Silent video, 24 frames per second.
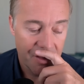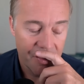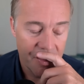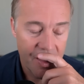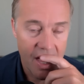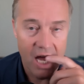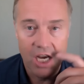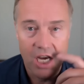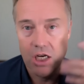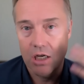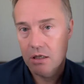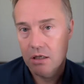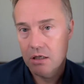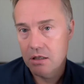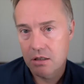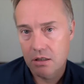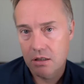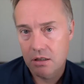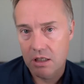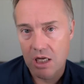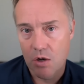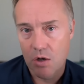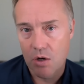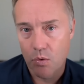And then
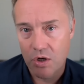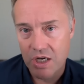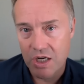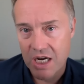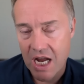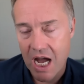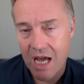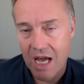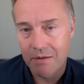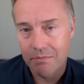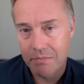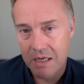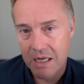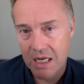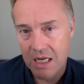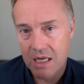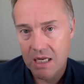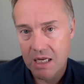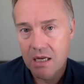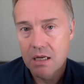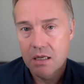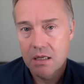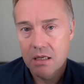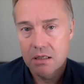it would not
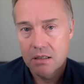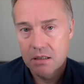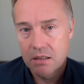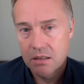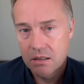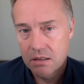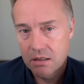be,